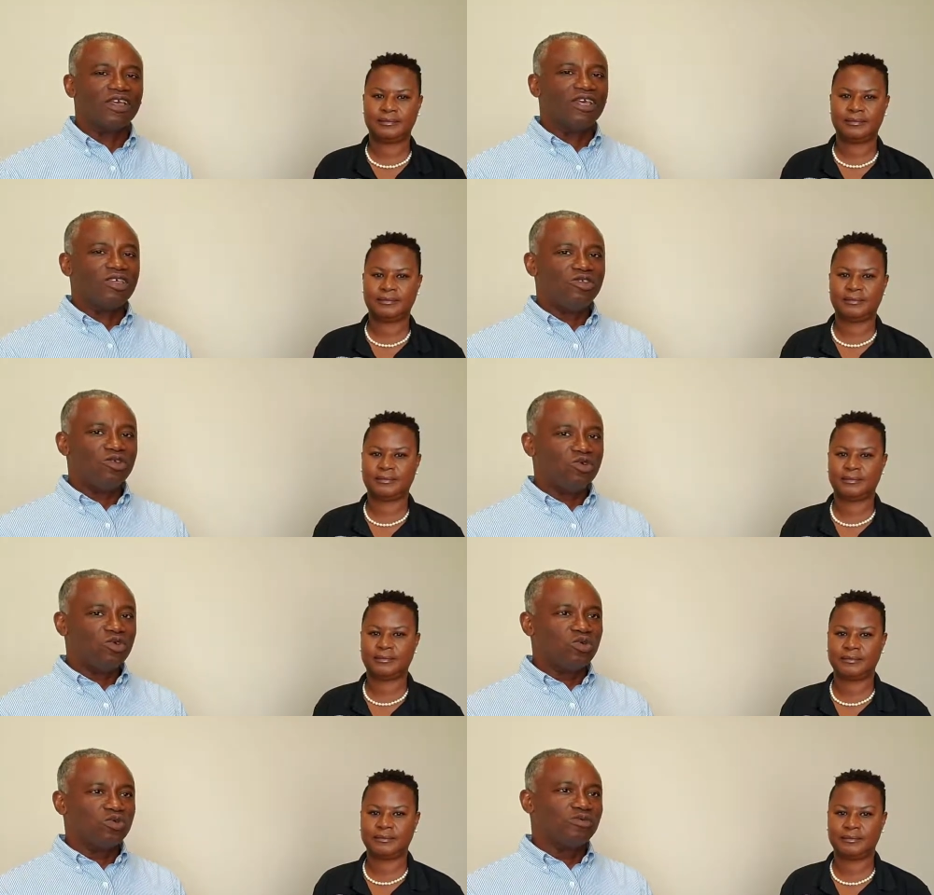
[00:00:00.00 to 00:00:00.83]

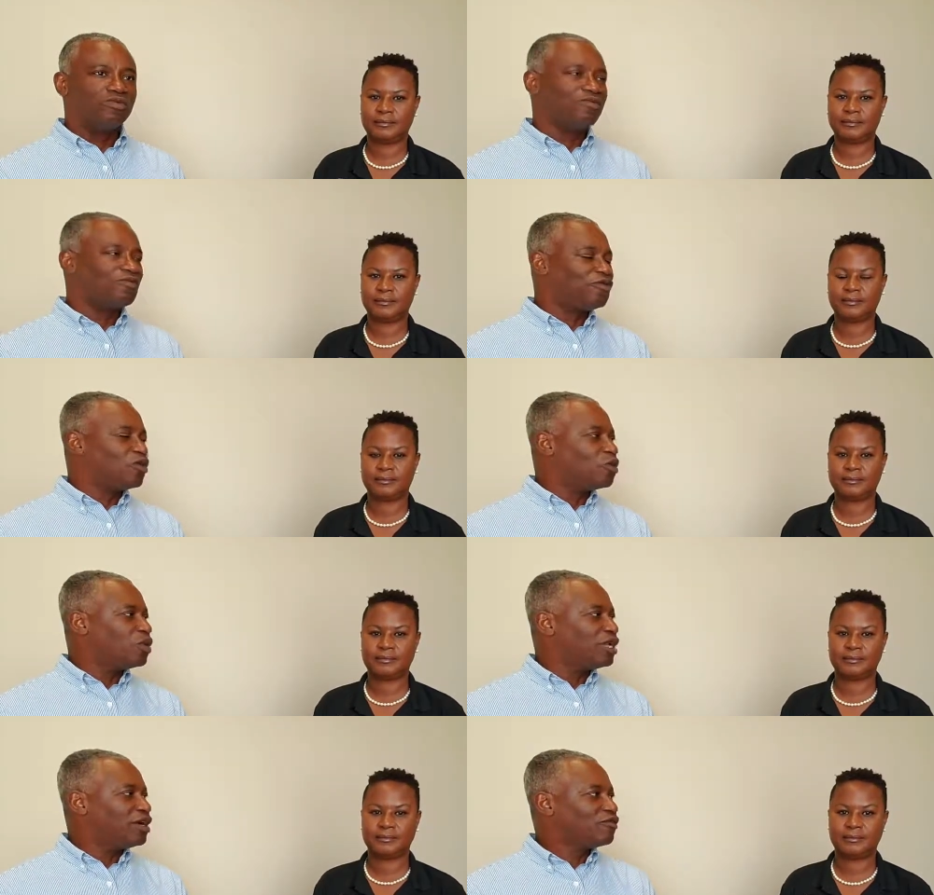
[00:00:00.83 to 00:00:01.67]
Speaker 1: you, for
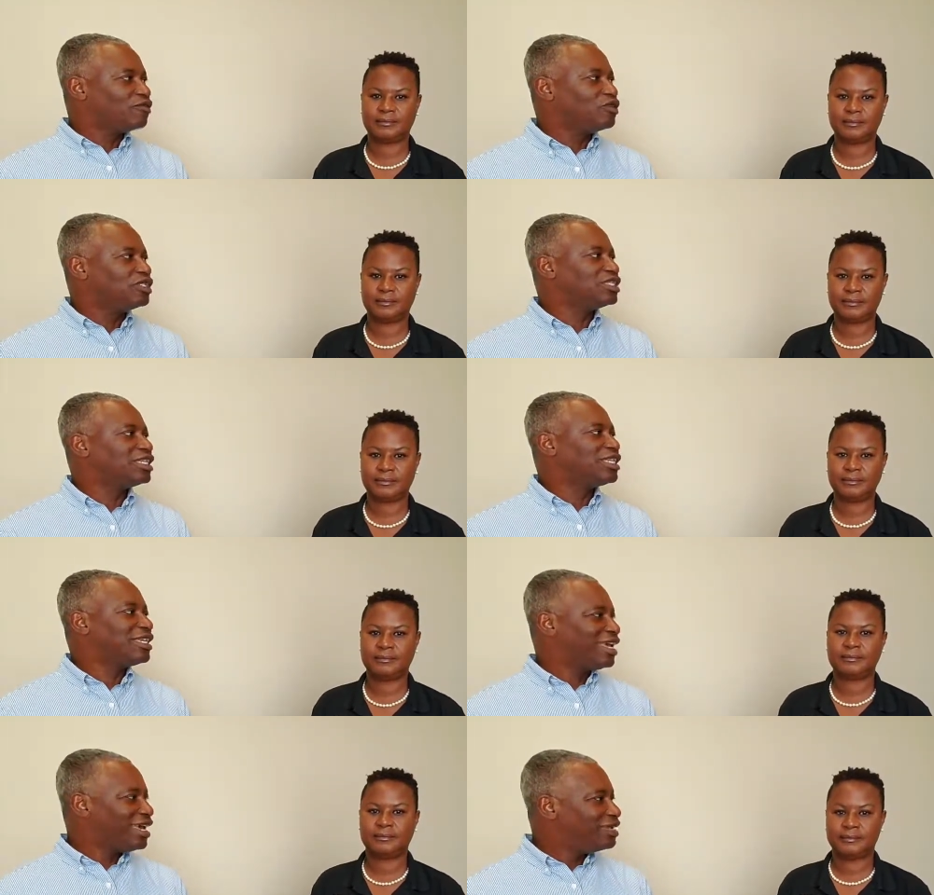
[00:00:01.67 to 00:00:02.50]
whatever reason,
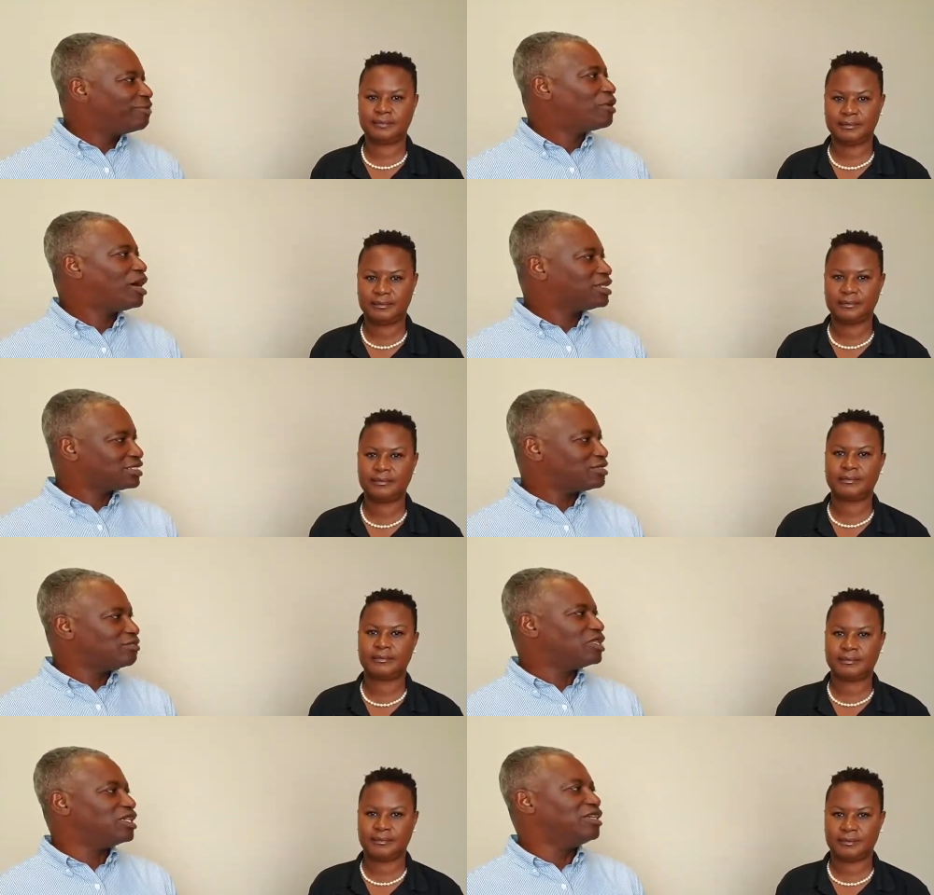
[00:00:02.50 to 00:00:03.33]
can
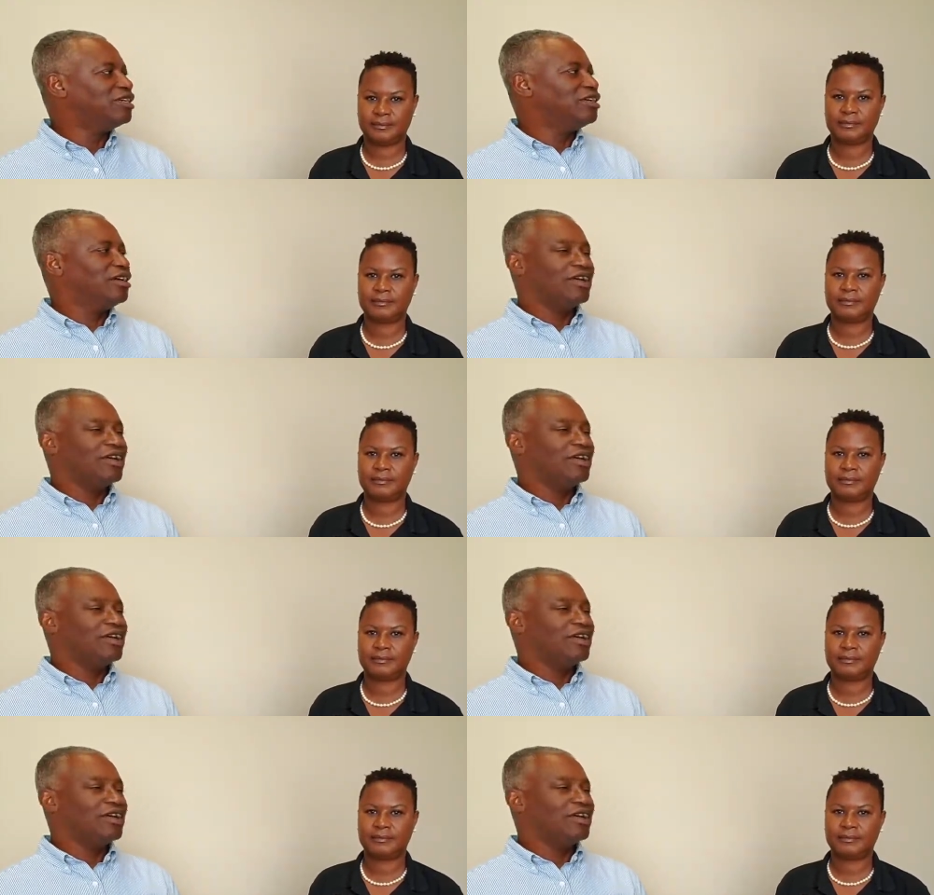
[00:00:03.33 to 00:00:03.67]
possibly